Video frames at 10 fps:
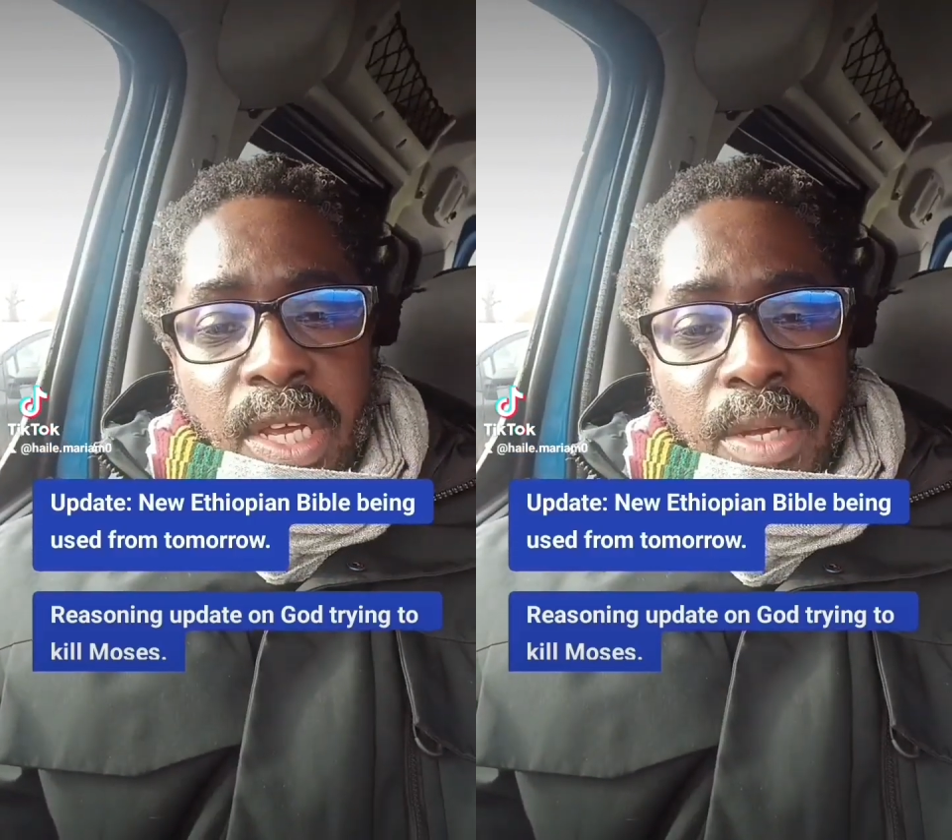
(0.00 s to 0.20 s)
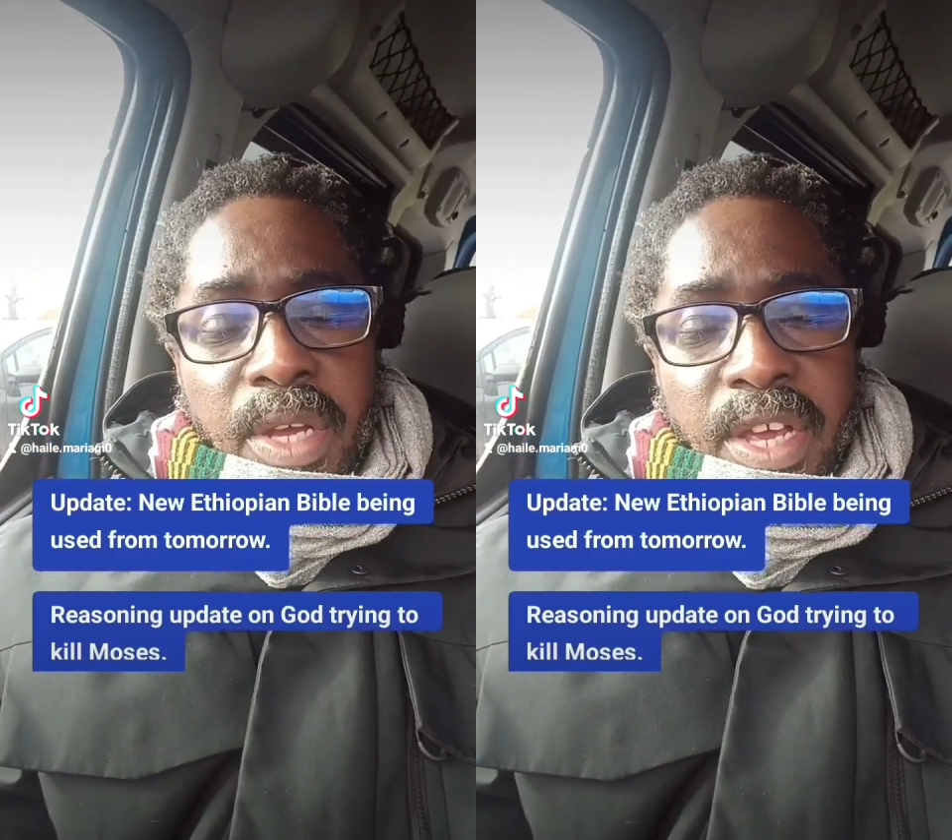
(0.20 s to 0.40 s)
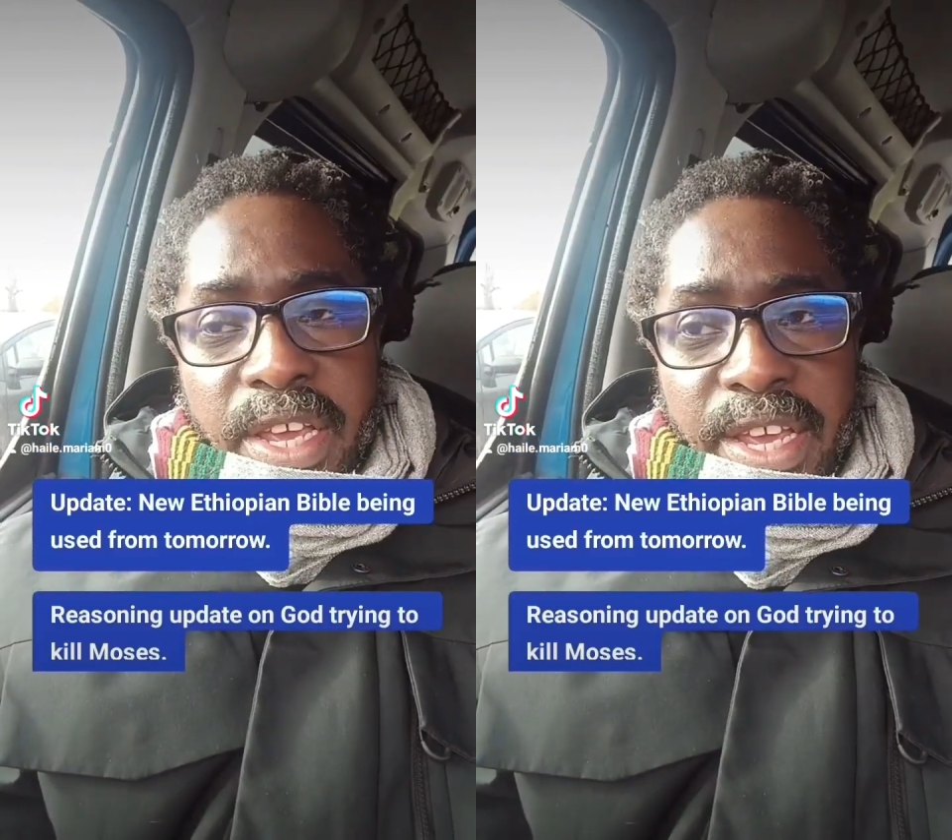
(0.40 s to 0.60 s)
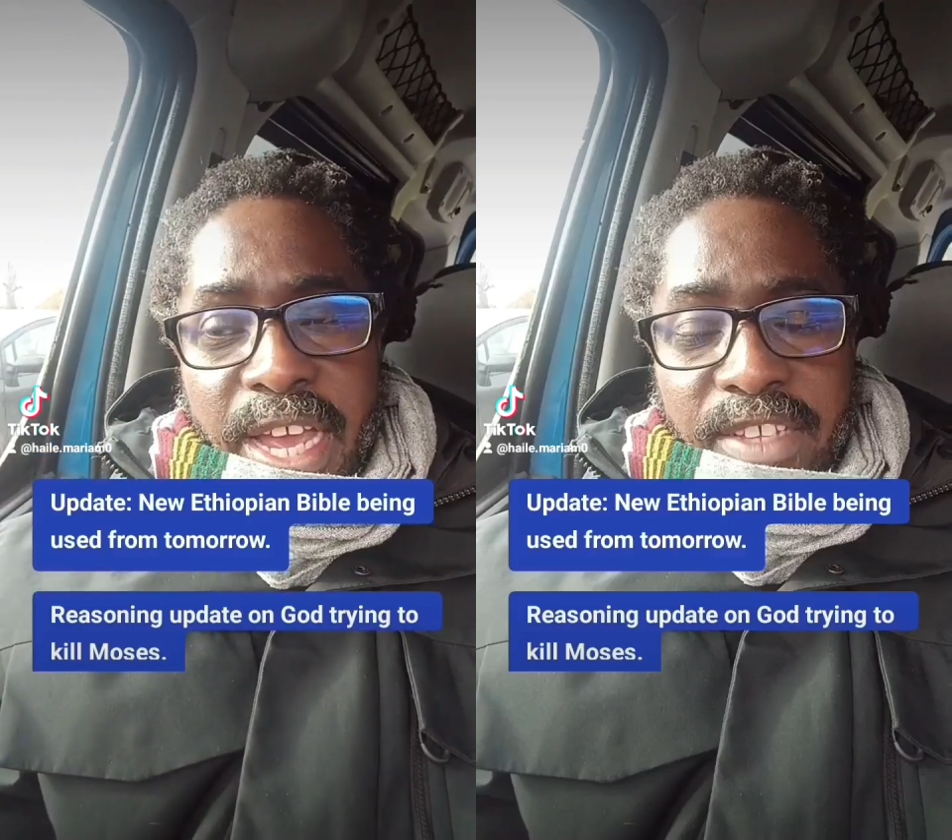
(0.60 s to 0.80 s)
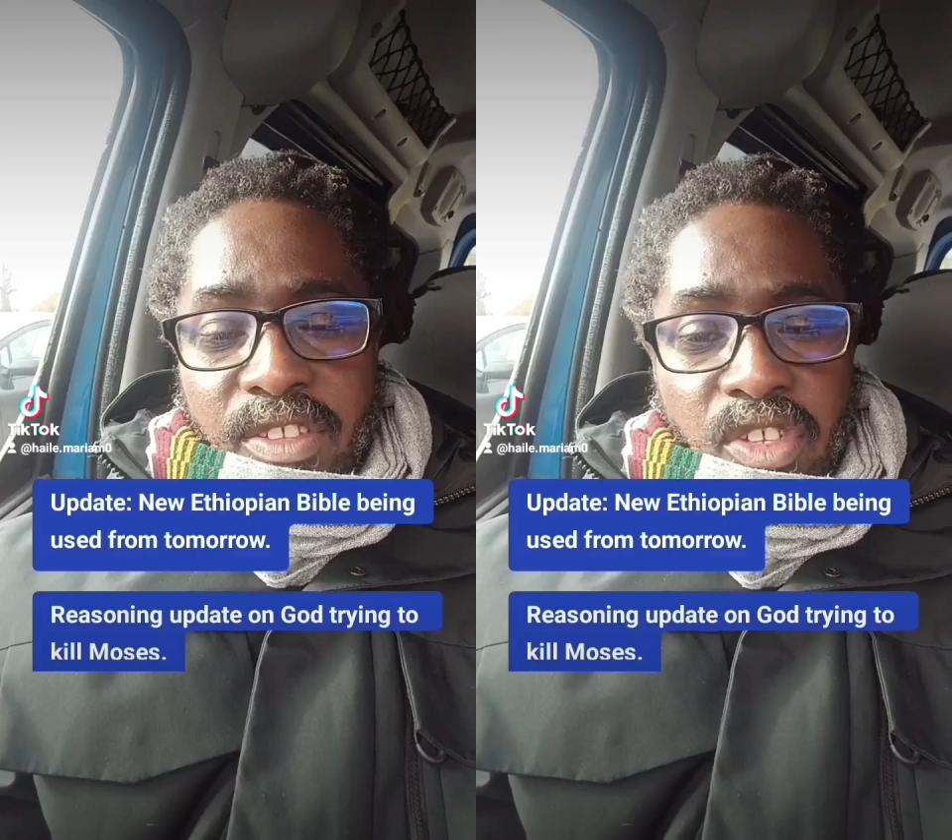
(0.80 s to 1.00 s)
It has the
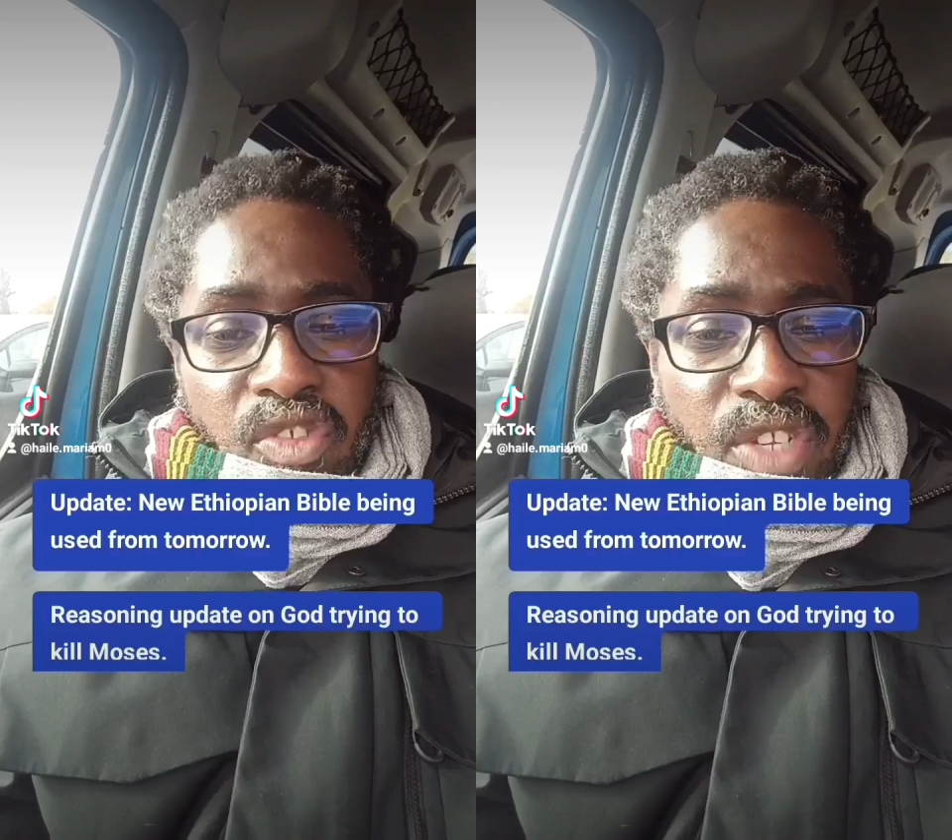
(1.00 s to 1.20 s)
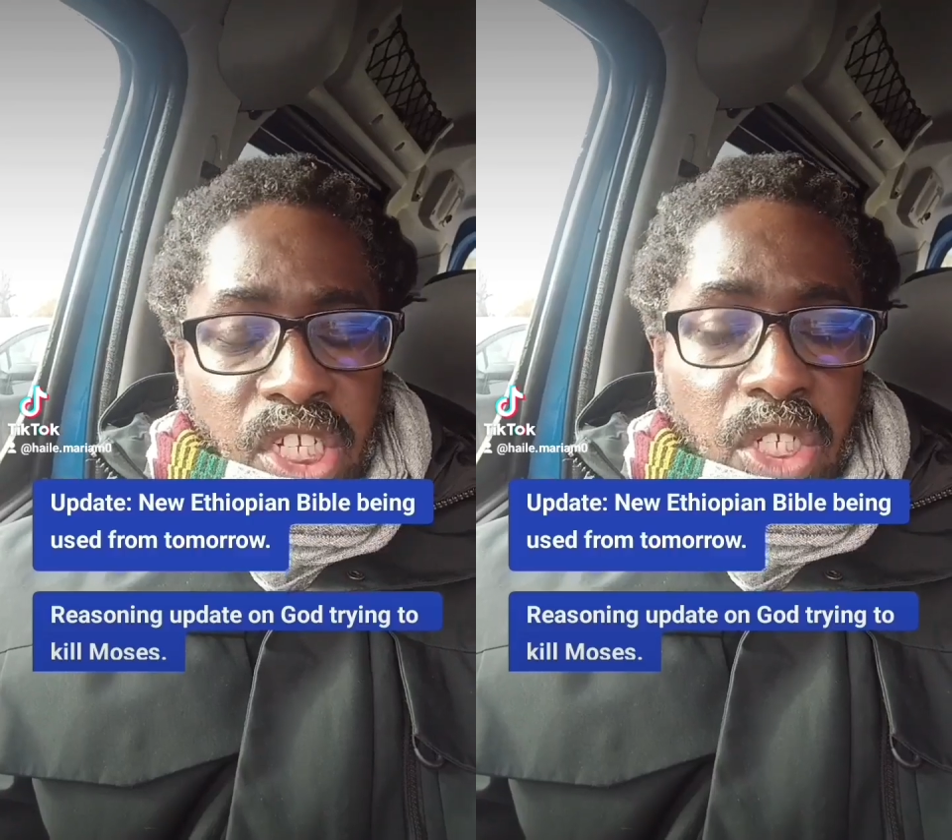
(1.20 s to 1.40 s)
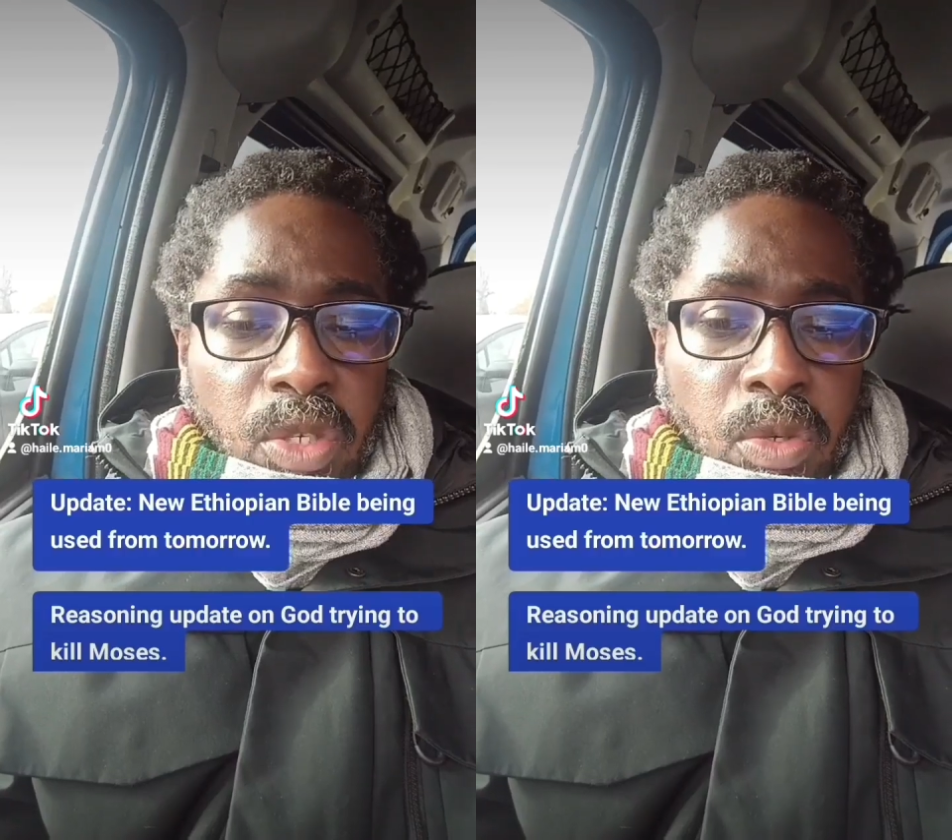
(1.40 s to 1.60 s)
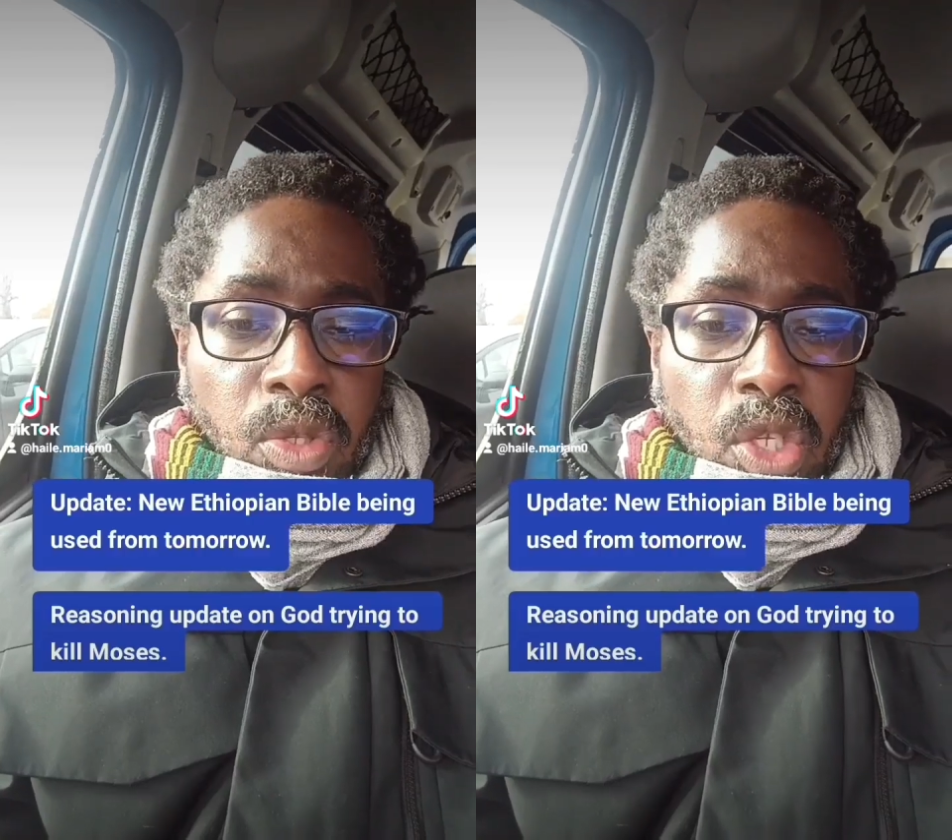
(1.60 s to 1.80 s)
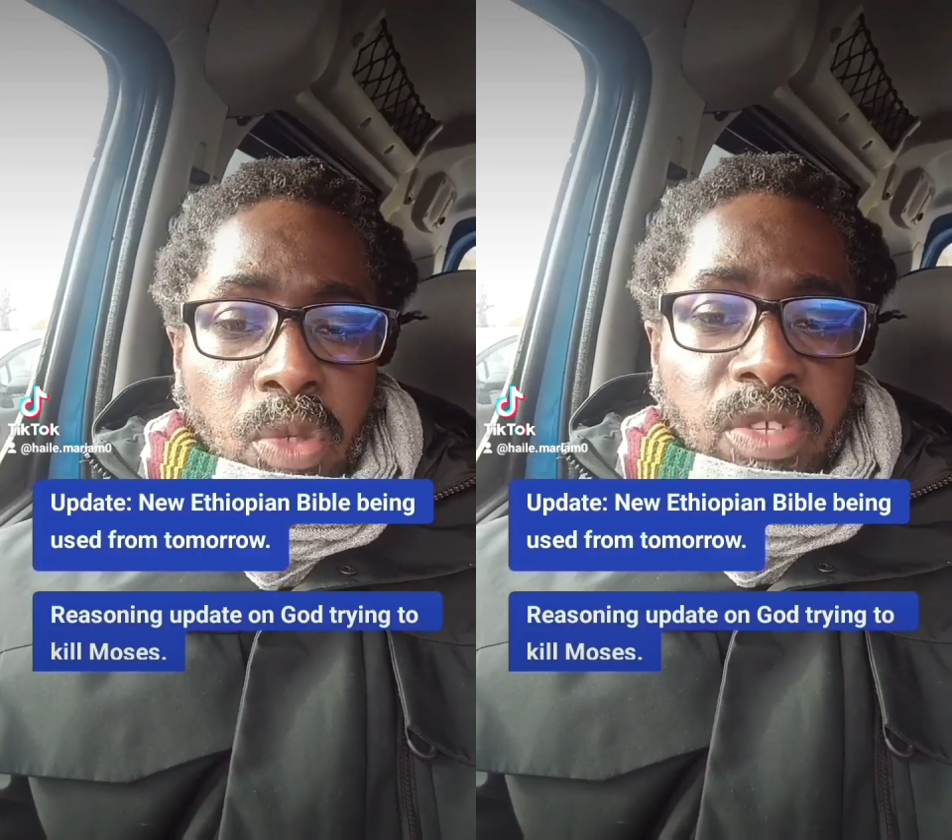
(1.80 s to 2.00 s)
traditional New
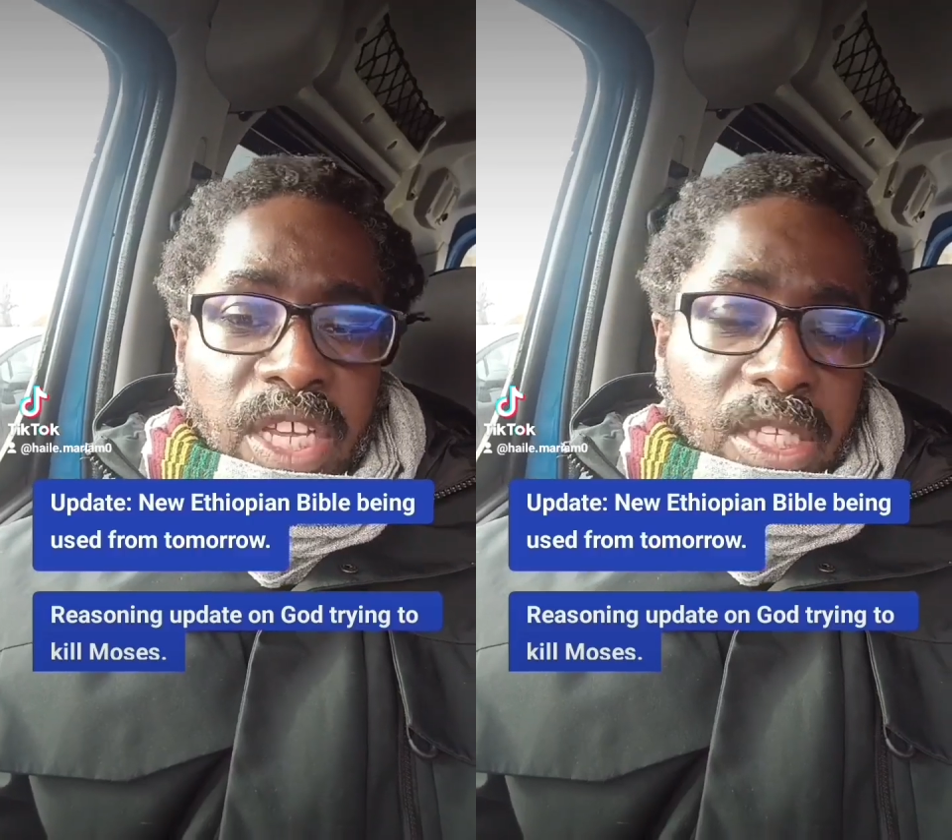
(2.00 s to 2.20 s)
Testament